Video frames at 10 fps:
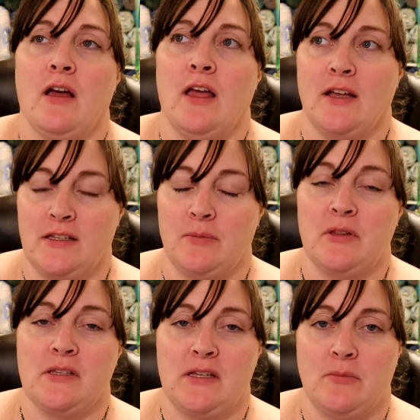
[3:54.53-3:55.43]
except
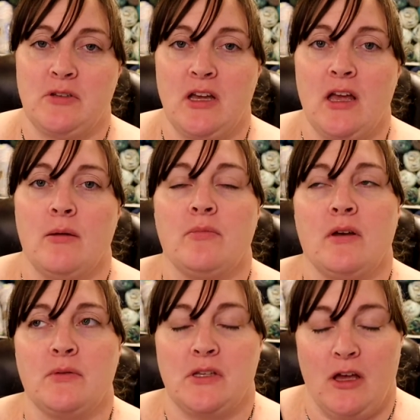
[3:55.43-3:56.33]
at the same time,
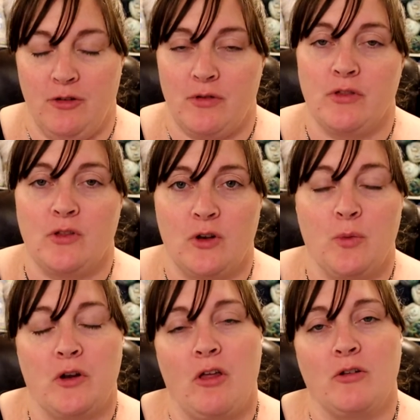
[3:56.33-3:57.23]
that was
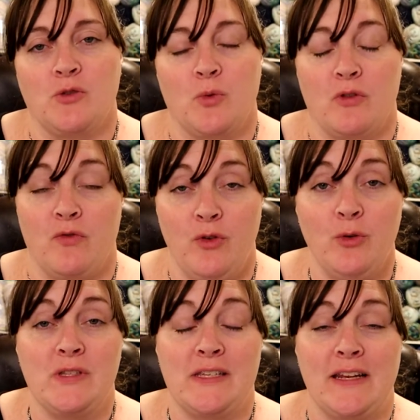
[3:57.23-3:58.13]
$131 worth of
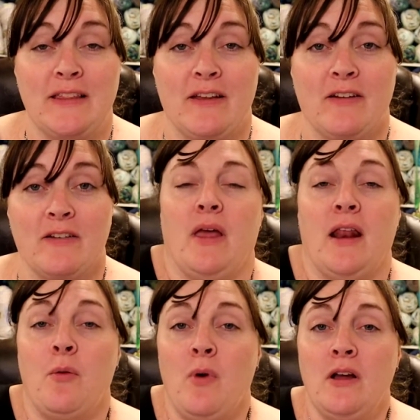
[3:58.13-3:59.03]
food sitting there.
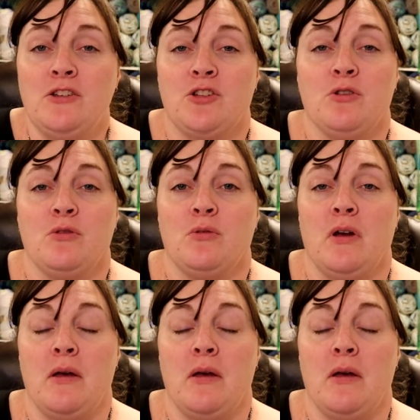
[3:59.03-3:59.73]
And I want to